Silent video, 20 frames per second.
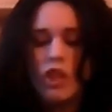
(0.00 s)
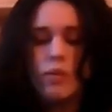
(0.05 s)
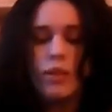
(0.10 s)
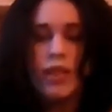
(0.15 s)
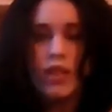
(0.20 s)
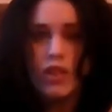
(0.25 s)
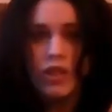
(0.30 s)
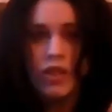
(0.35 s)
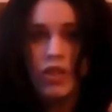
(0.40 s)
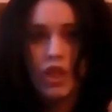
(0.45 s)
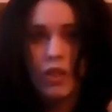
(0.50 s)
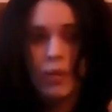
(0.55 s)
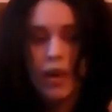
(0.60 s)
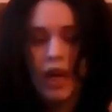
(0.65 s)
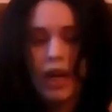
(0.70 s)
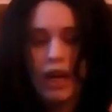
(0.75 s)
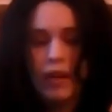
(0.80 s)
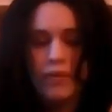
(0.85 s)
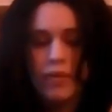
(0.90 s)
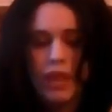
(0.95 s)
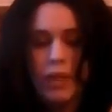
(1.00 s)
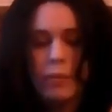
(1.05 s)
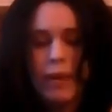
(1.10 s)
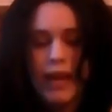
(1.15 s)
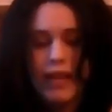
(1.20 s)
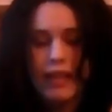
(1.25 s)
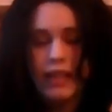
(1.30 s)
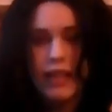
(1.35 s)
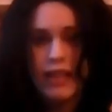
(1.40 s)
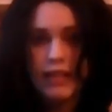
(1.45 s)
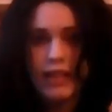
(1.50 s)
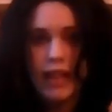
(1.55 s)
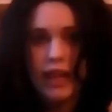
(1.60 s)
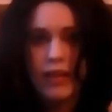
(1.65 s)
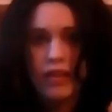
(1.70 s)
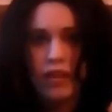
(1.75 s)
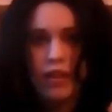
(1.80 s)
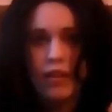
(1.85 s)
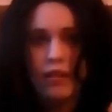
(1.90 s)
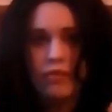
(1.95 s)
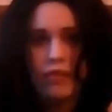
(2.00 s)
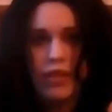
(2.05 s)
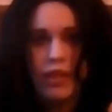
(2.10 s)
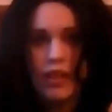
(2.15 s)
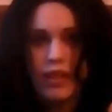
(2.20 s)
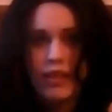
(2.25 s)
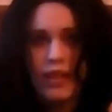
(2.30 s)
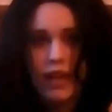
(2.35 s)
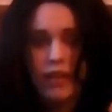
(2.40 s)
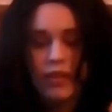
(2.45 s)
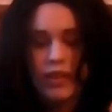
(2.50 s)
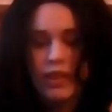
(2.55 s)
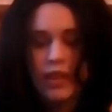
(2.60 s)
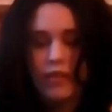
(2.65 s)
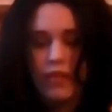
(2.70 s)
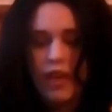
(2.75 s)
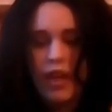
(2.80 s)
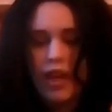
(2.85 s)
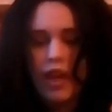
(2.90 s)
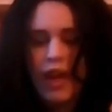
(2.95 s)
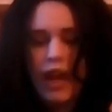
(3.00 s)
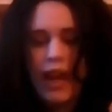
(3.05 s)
So it's actually 2 halves that you paint the inside of and it's decorative.